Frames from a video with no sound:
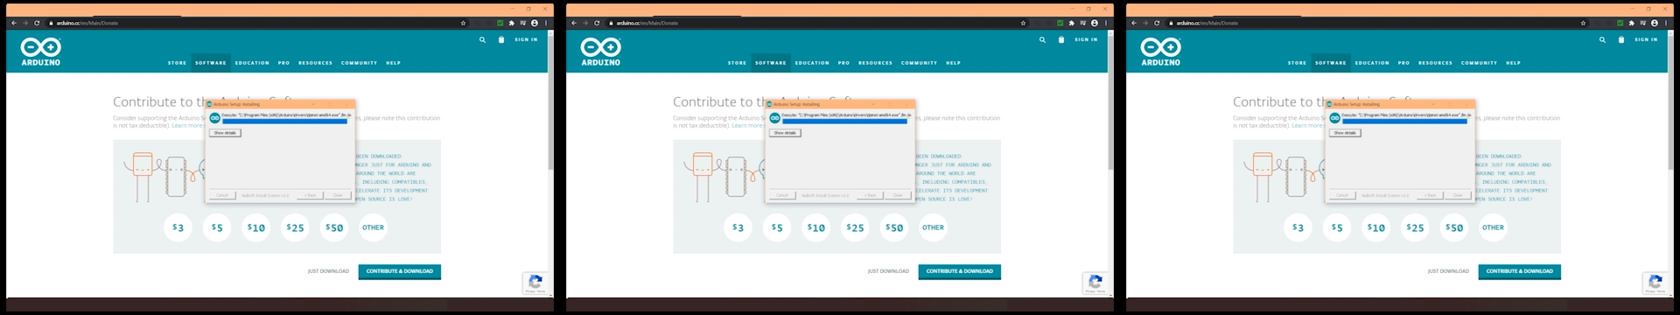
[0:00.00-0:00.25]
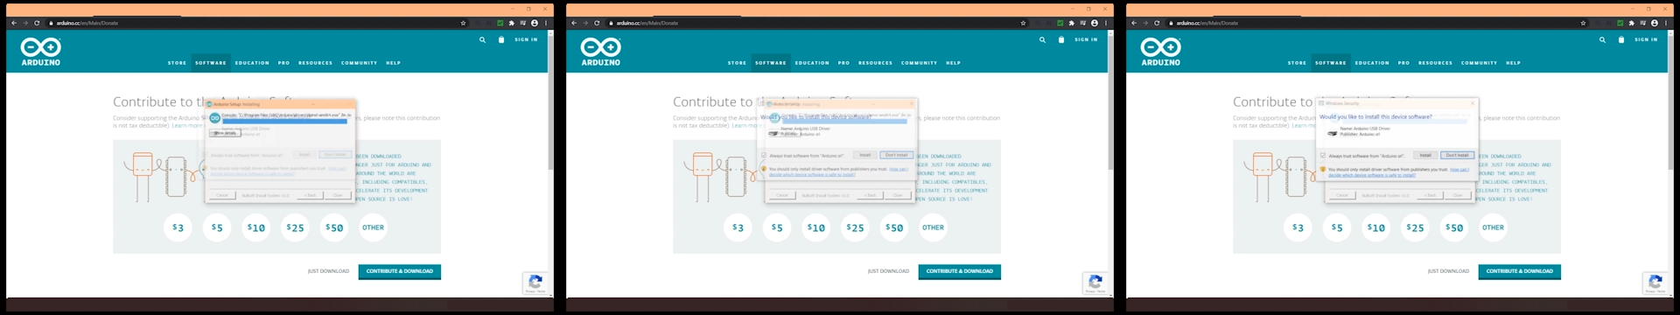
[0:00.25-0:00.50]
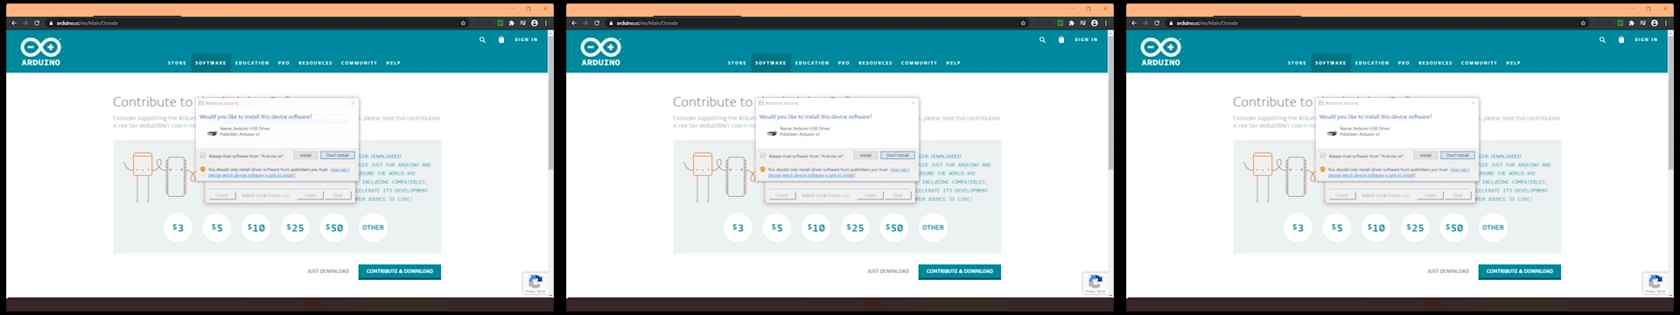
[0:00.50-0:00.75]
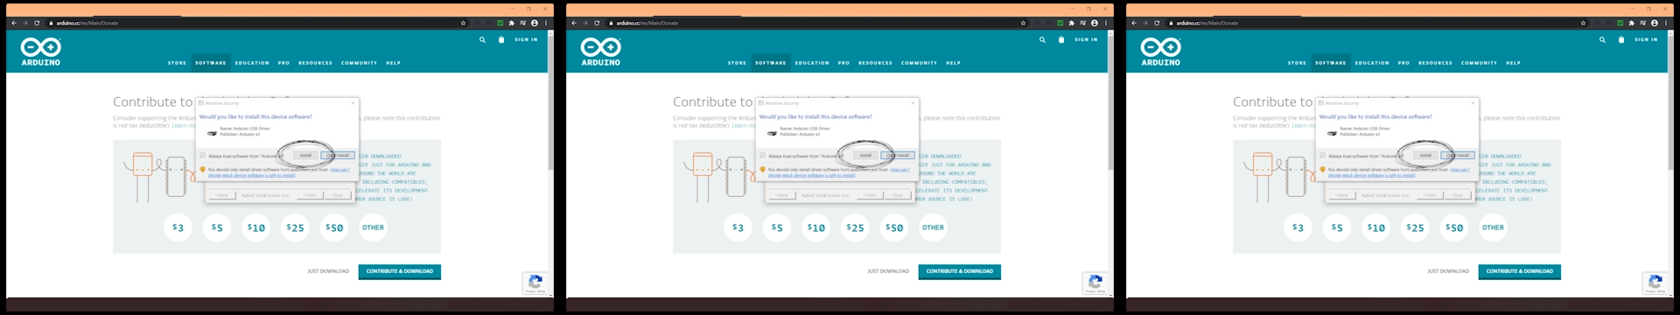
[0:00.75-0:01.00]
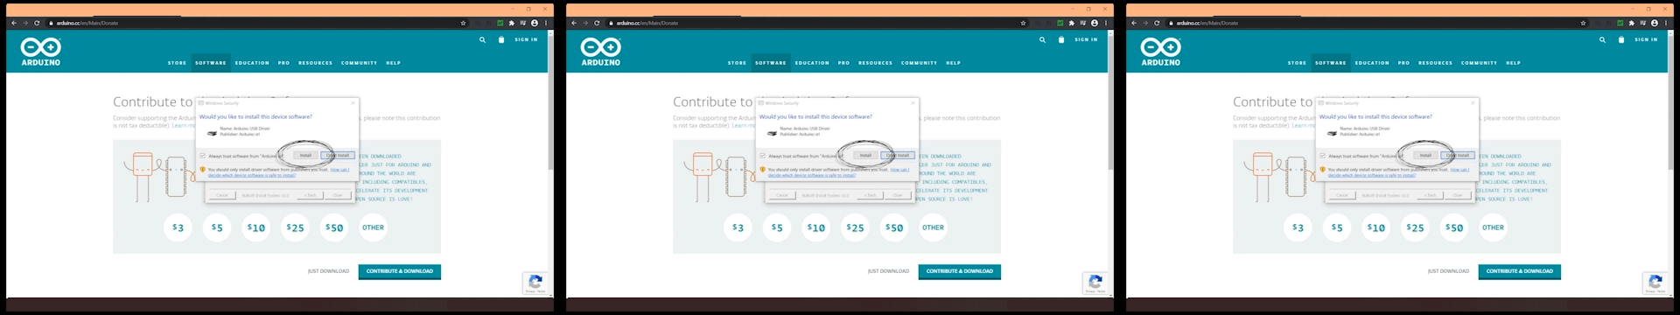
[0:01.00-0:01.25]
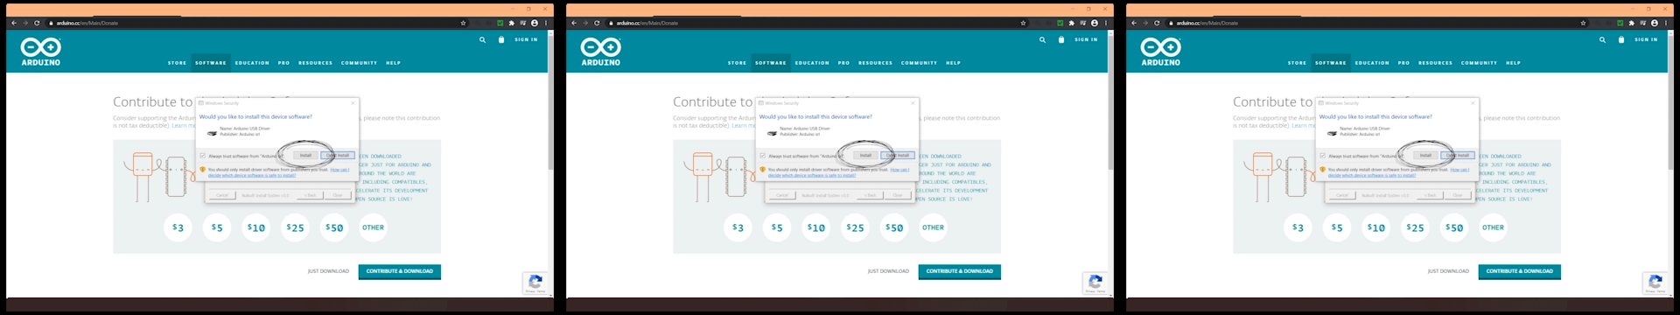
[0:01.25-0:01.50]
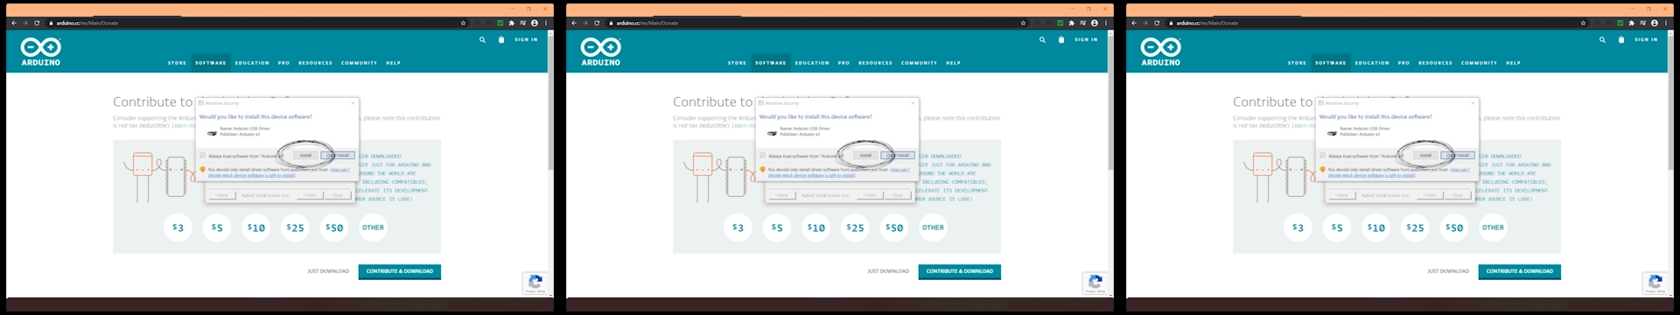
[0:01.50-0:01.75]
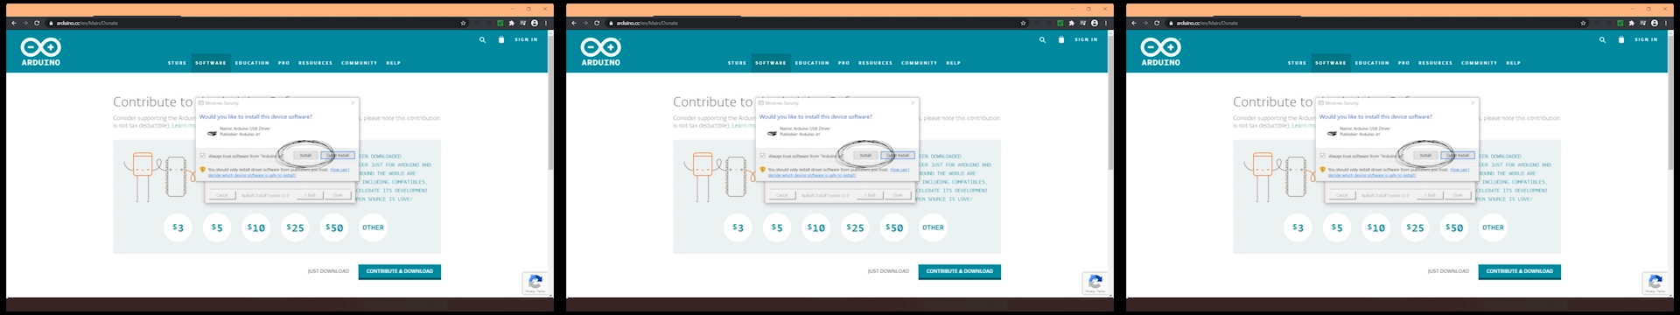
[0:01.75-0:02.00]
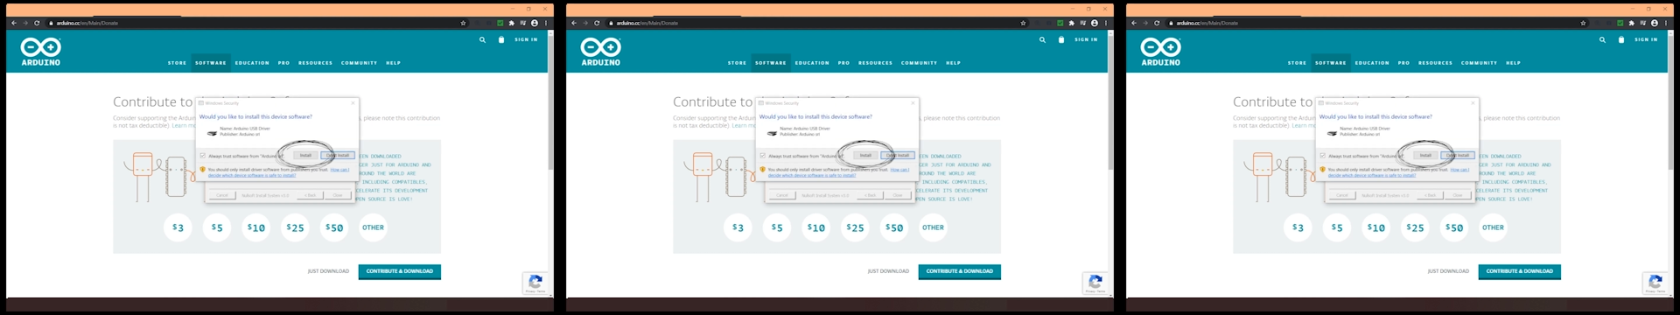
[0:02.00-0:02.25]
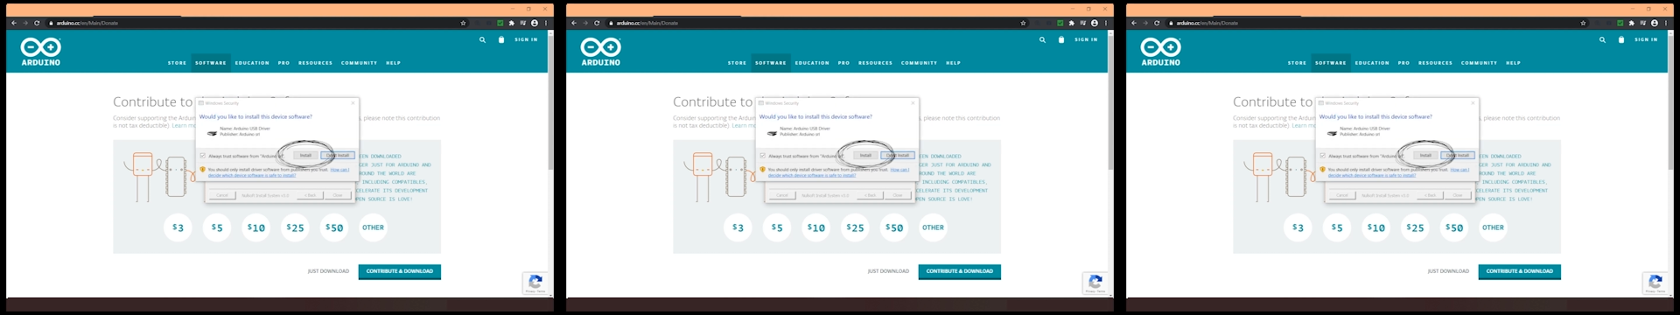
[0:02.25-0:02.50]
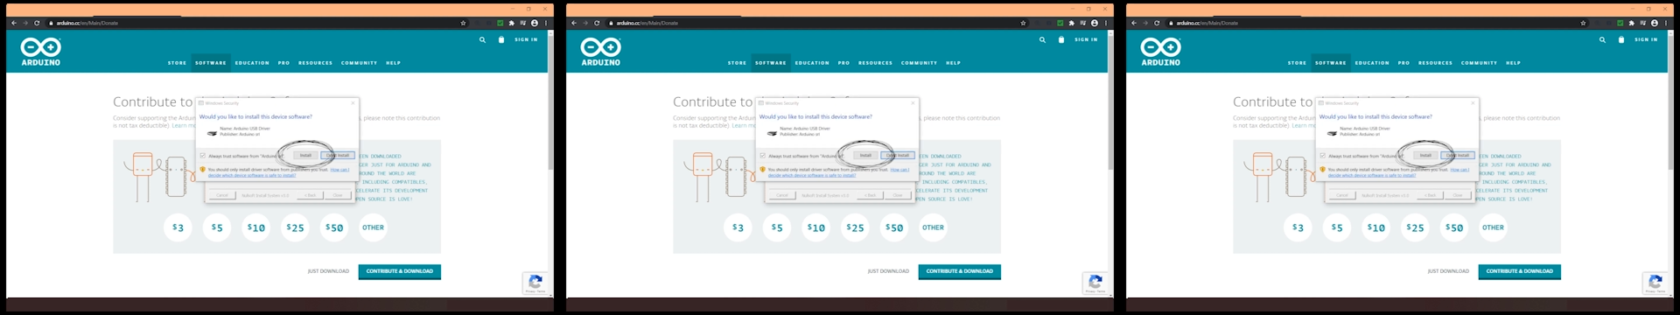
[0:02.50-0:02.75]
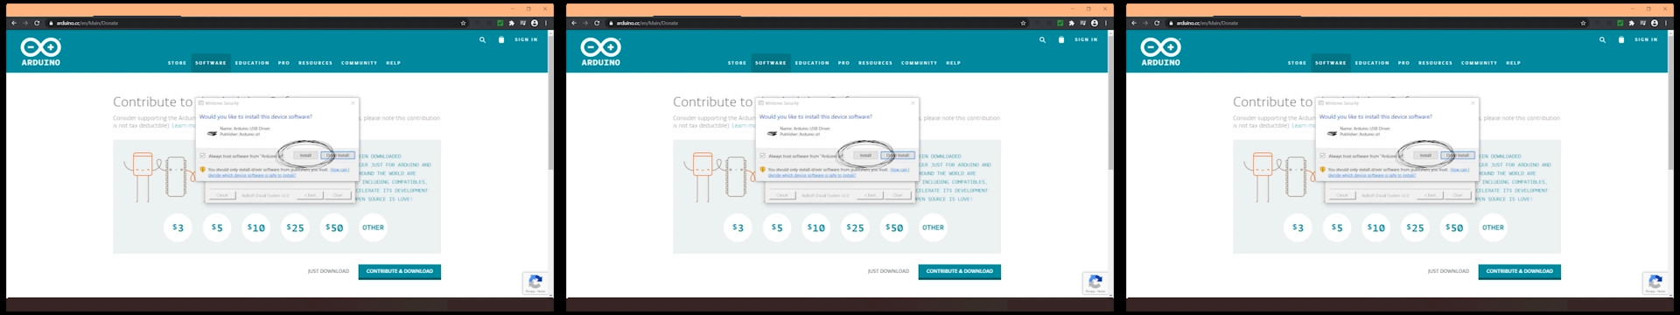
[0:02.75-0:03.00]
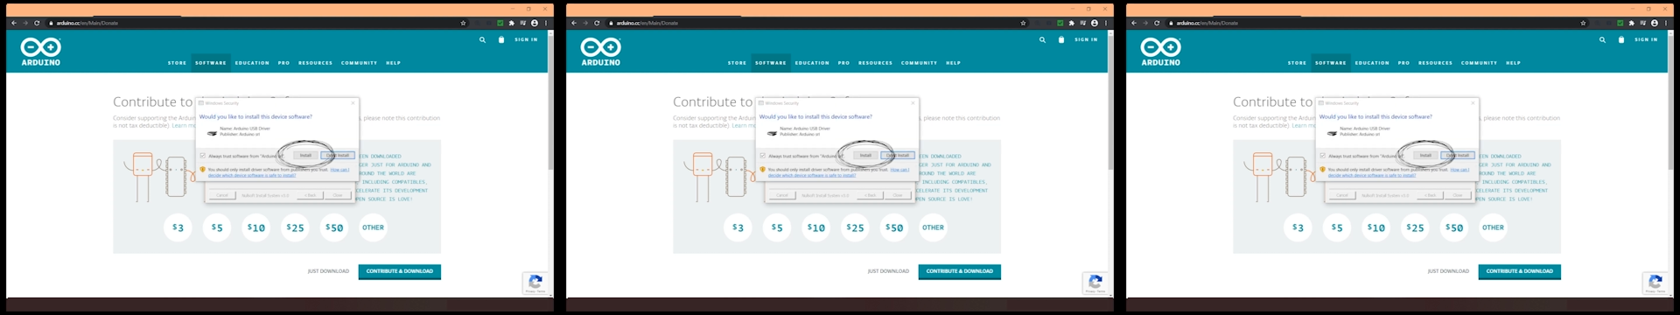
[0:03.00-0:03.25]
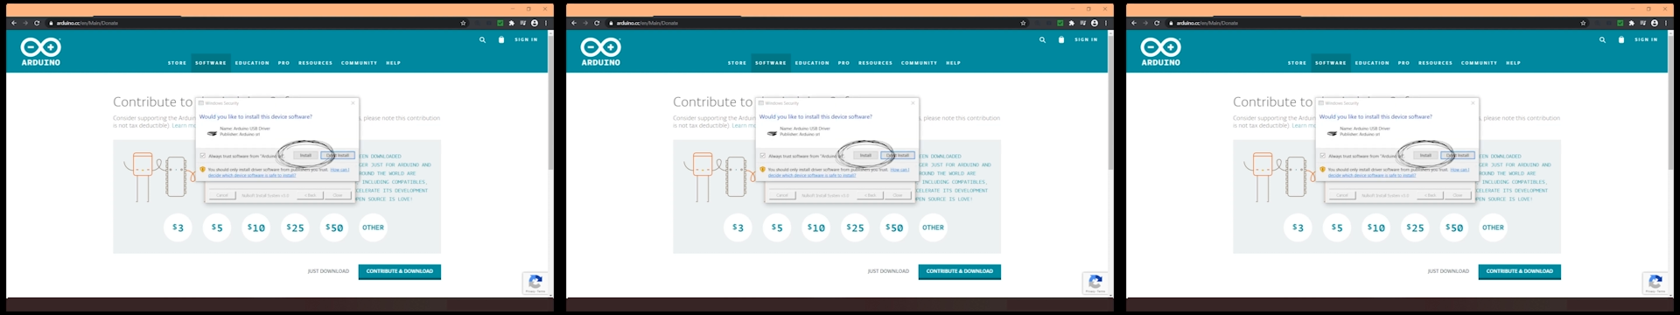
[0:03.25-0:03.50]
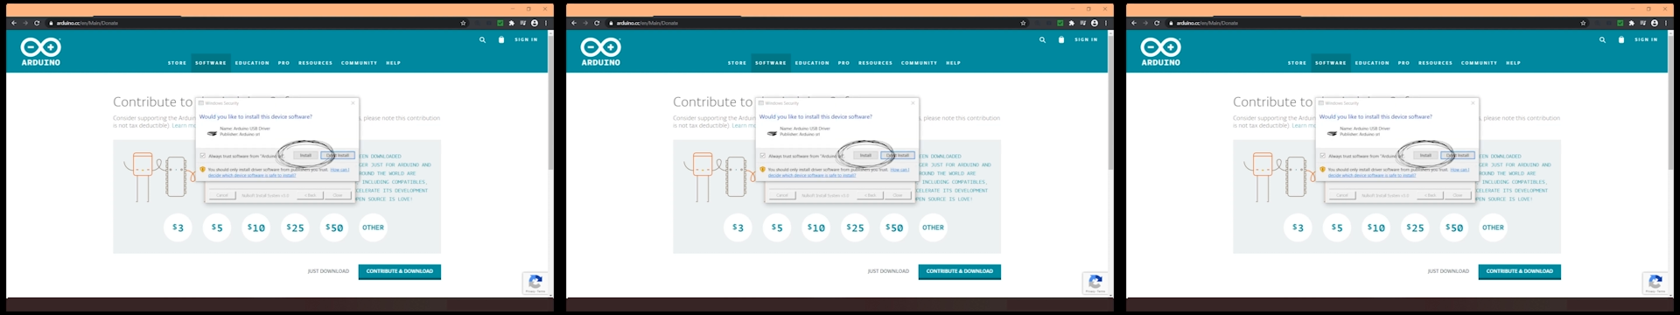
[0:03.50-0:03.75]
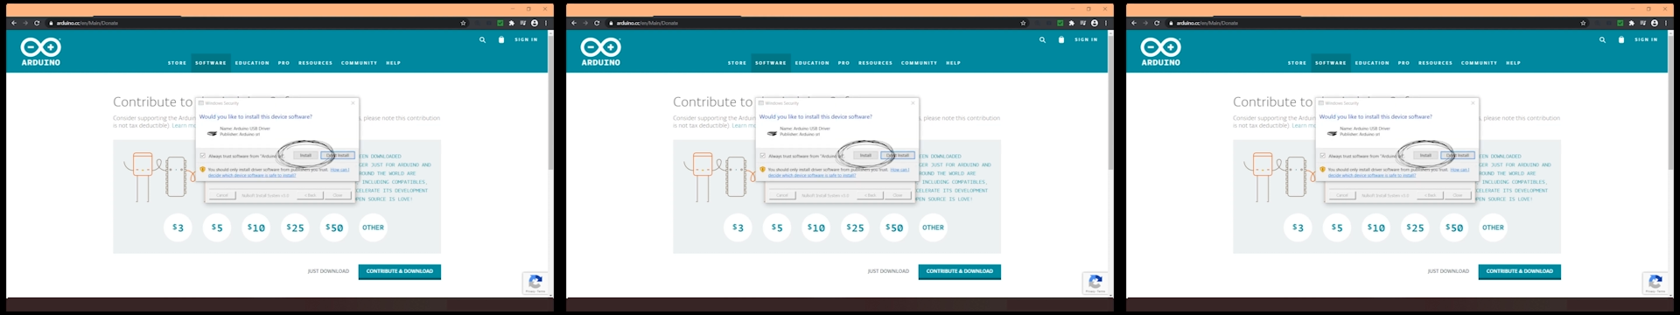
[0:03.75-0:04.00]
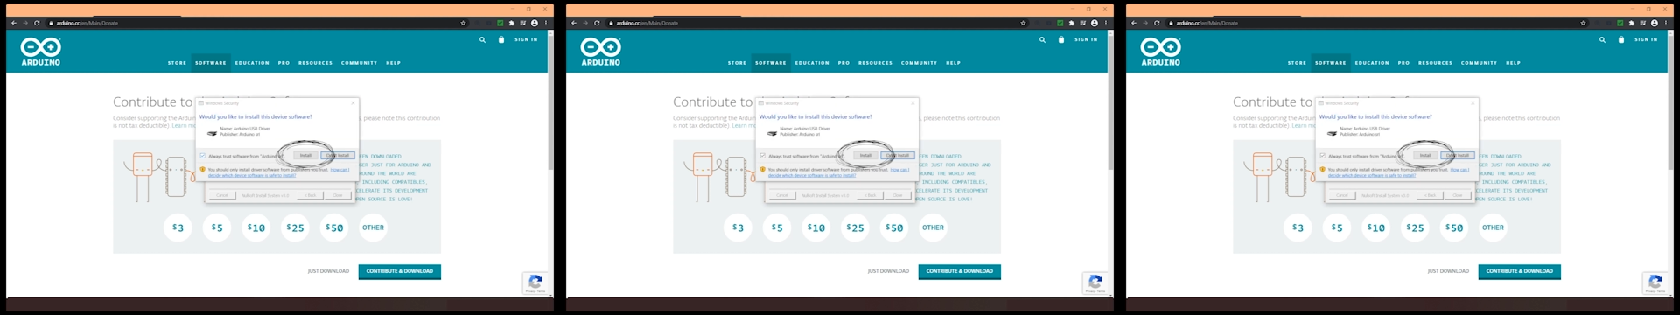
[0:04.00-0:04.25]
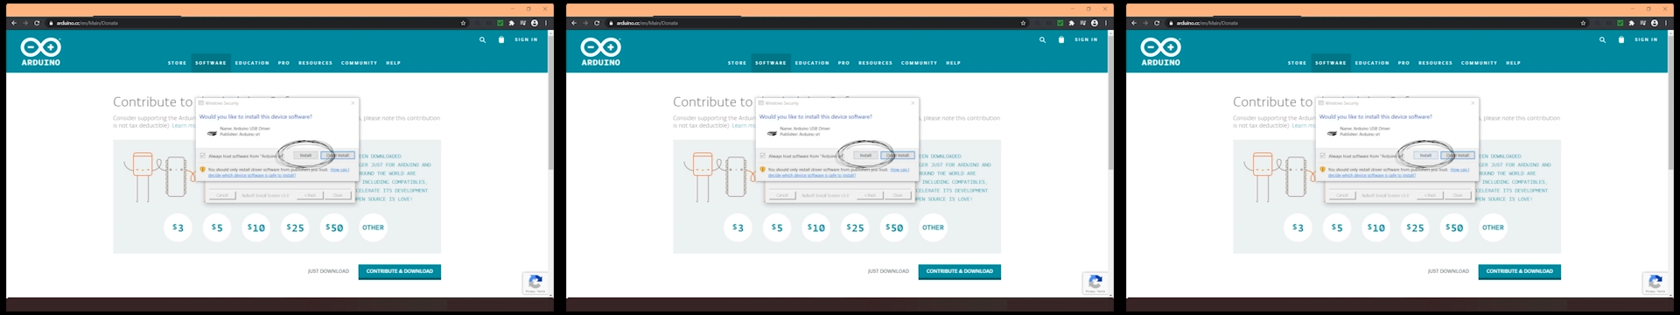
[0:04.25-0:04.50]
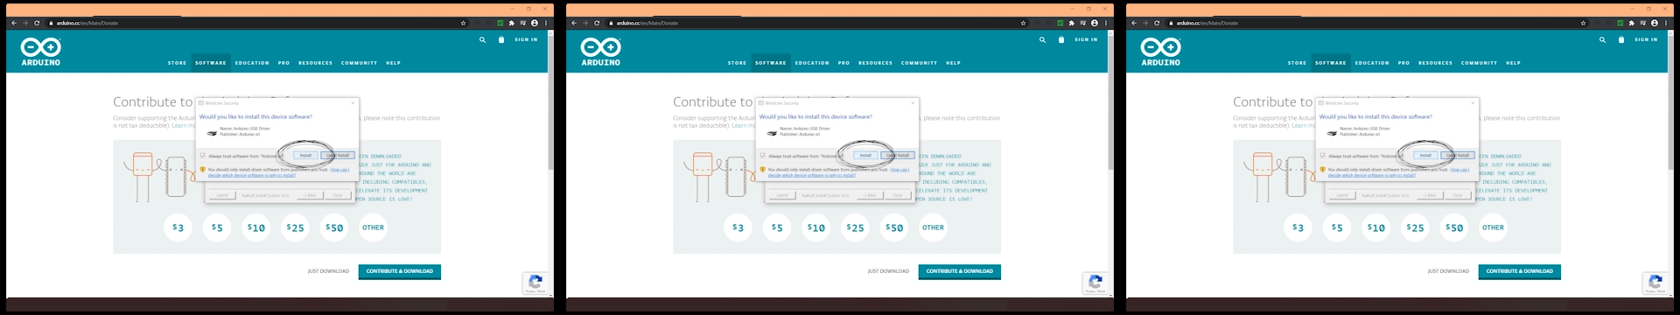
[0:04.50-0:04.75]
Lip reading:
[unreadable: no face in view]